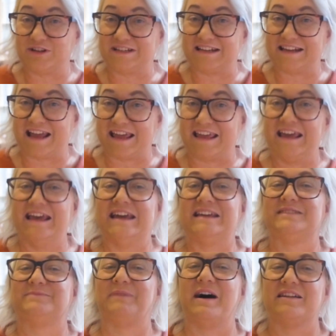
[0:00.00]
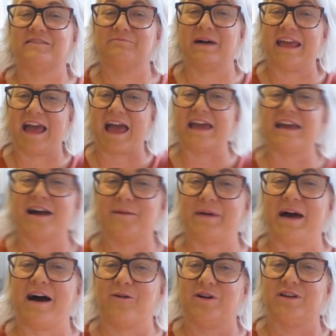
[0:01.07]
you today is part of my
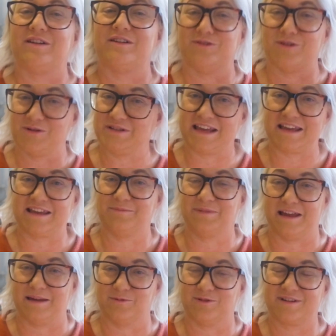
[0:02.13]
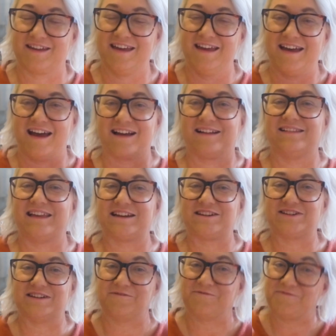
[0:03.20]
AI-powered note-taking playbook, a collection
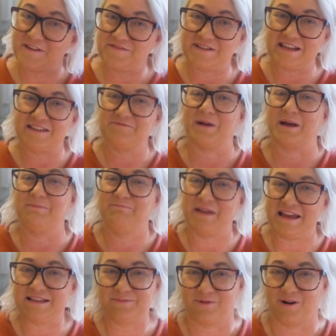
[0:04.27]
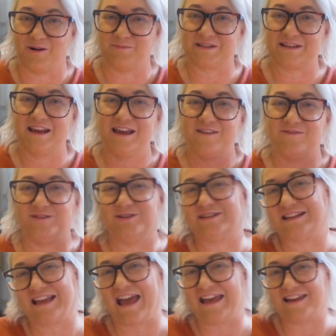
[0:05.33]
of 50 of my best prompts for using
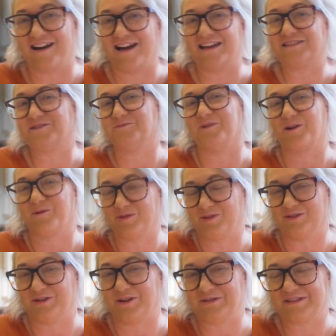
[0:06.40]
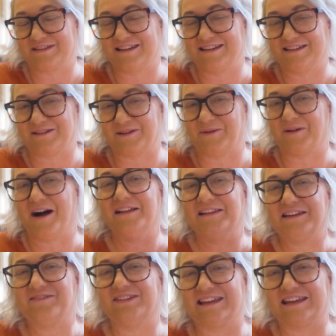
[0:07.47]
AI to work with your notes. So I'll leave
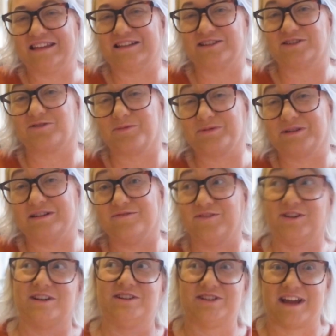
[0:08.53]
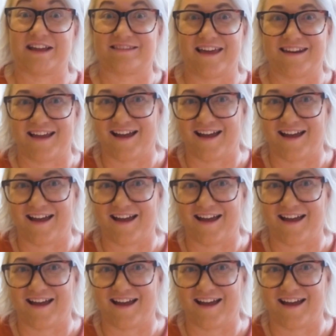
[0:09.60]
a link in the description for you to check that